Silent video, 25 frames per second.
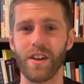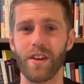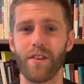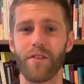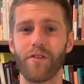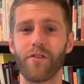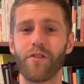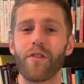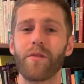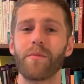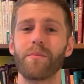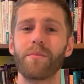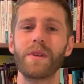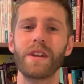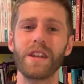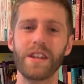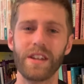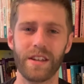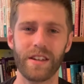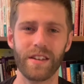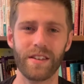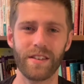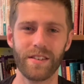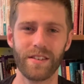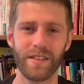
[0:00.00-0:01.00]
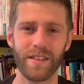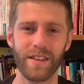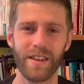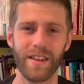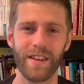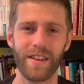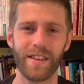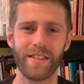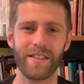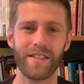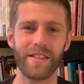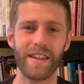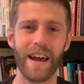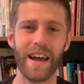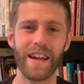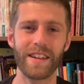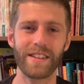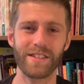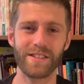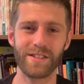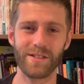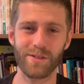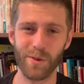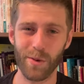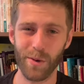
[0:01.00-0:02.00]
For me, that
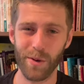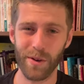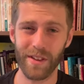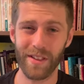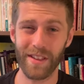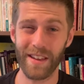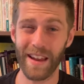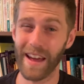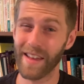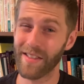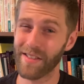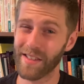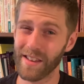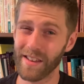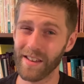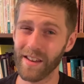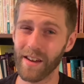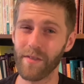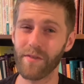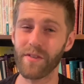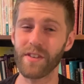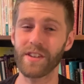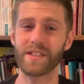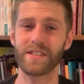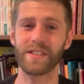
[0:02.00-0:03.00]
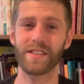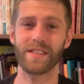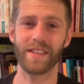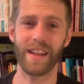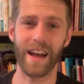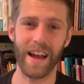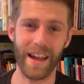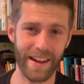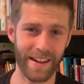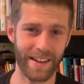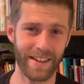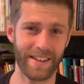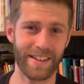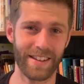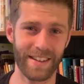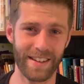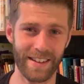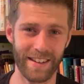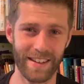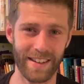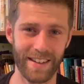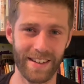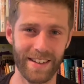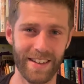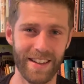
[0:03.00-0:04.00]
story that I think of is Lion
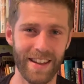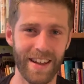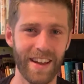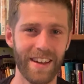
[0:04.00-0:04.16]
King.